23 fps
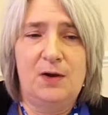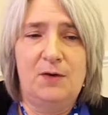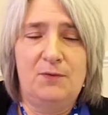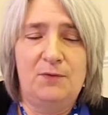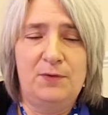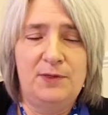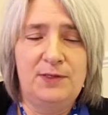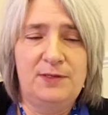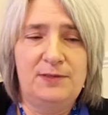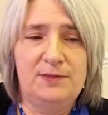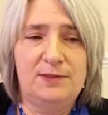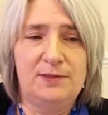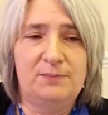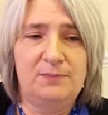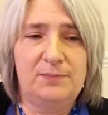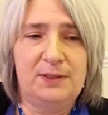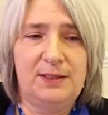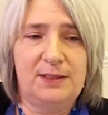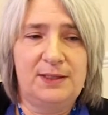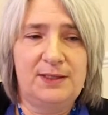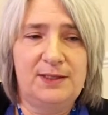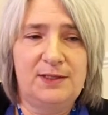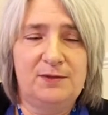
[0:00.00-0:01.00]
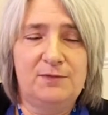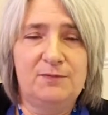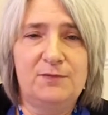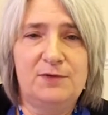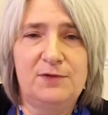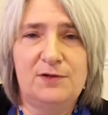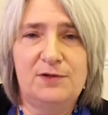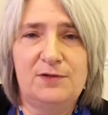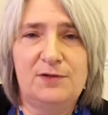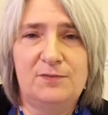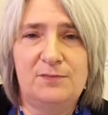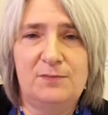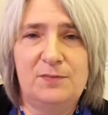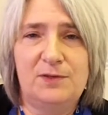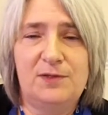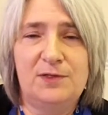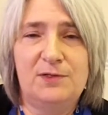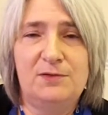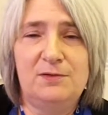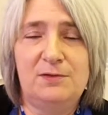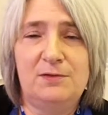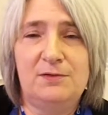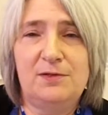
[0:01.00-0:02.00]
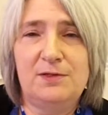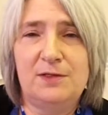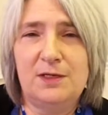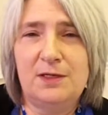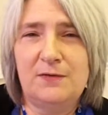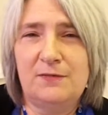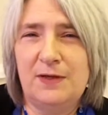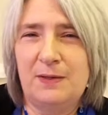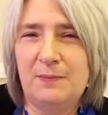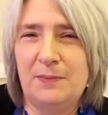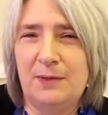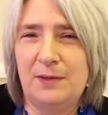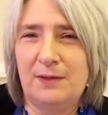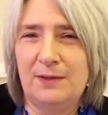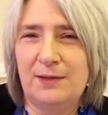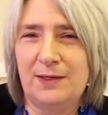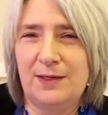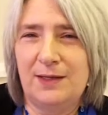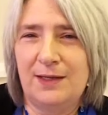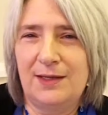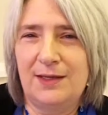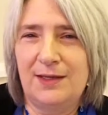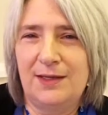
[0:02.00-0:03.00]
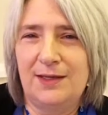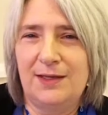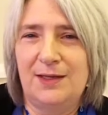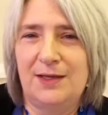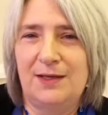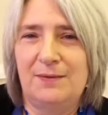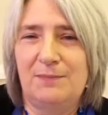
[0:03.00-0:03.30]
reasonably conversant with the use of SurveyMonkey,